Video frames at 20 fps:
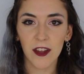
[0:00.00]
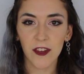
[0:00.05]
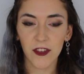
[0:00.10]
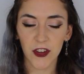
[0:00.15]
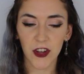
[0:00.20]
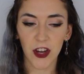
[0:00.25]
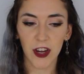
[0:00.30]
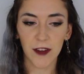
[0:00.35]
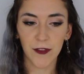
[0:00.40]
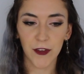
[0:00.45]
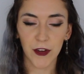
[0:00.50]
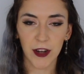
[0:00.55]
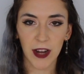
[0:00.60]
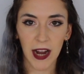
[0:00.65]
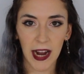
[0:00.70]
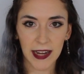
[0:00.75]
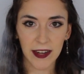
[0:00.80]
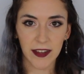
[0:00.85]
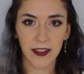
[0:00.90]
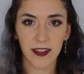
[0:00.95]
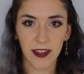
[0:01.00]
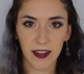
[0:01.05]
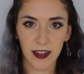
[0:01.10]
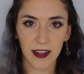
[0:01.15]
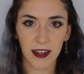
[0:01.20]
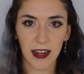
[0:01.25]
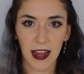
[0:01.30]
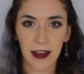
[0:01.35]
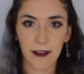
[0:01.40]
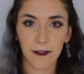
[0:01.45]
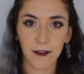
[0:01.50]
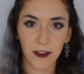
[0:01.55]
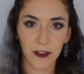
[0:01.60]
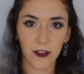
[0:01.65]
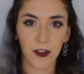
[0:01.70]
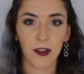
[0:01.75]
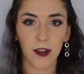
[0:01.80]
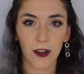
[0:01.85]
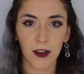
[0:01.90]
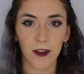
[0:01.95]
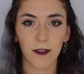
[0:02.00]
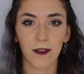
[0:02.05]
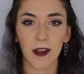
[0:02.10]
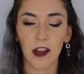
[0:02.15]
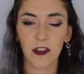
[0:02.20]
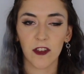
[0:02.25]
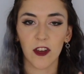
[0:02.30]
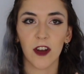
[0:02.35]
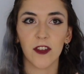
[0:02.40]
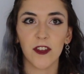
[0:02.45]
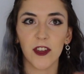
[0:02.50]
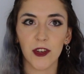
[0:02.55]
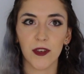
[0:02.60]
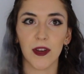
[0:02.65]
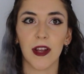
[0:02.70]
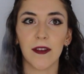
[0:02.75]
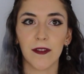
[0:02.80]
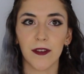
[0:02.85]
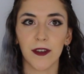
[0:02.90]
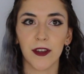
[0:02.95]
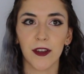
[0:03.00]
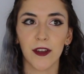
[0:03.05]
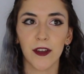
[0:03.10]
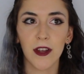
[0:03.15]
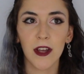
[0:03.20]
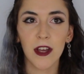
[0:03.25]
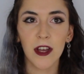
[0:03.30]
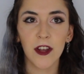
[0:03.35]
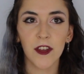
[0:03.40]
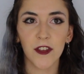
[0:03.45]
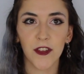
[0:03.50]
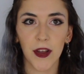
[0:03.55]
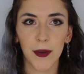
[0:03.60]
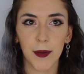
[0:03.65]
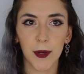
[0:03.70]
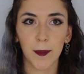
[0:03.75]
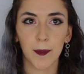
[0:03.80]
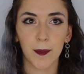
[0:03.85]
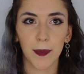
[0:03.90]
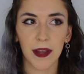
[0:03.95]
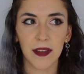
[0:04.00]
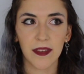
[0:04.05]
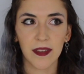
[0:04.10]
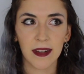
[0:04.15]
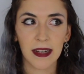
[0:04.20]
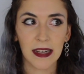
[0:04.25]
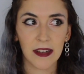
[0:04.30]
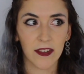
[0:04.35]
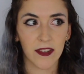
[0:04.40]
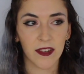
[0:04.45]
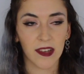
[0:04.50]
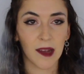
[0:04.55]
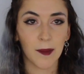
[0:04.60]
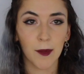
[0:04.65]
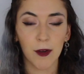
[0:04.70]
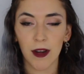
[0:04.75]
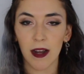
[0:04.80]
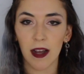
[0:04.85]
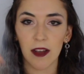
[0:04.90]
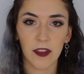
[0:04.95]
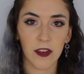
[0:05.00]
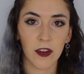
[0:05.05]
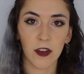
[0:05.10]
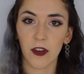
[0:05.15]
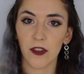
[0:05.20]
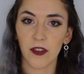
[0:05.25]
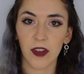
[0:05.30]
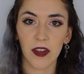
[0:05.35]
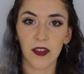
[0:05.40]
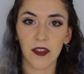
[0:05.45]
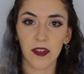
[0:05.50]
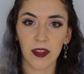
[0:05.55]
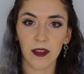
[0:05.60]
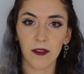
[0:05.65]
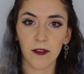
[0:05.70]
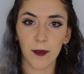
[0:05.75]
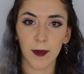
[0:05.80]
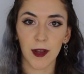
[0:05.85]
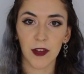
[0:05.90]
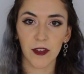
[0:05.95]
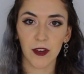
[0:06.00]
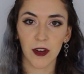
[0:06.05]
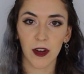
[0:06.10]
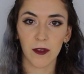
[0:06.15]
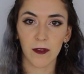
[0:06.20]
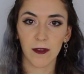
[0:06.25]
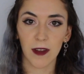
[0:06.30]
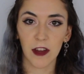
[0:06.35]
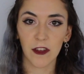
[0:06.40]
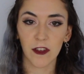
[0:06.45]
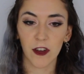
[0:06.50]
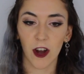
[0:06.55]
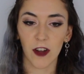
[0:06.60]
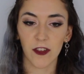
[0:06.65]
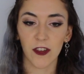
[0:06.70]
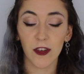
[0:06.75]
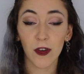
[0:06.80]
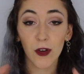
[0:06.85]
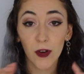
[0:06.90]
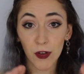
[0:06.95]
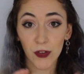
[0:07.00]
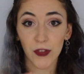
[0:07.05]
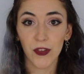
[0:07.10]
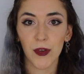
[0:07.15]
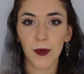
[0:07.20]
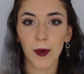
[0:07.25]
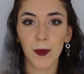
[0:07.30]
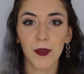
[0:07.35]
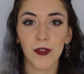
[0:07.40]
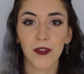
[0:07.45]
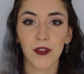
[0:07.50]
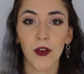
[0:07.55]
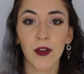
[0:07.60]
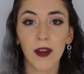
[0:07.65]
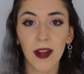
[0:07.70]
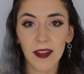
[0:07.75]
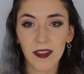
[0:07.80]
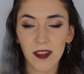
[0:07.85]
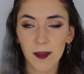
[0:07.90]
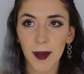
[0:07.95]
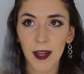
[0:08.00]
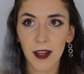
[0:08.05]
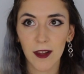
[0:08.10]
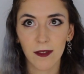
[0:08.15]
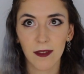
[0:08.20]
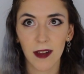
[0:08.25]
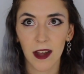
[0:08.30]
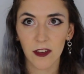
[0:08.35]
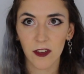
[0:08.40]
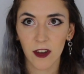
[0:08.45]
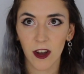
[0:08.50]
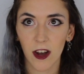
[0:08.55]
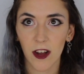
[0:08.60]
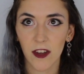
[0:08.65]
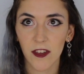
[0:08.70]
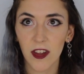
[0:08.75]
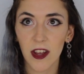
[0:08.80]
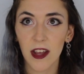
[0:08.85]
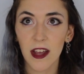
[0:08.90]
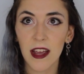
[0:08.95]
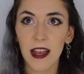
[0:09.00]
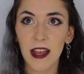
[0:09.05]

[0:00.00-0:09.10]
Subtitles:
So yeah, if you're a kinesthetic and visual learner, flashcards are great for you. So I would basically just summarize and condense the information on flashcards. And also what was so nice about the flashcards